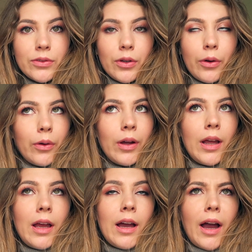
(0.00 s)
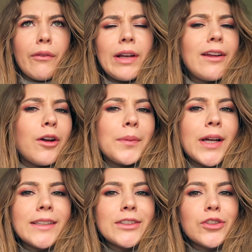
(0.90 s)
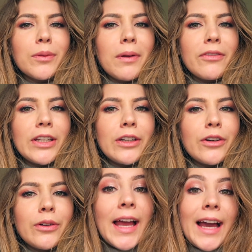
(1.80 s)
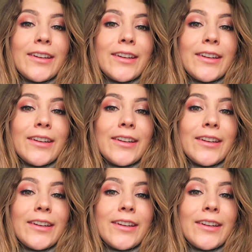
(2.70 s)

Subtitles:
So I really hope you guys enjoyed my video,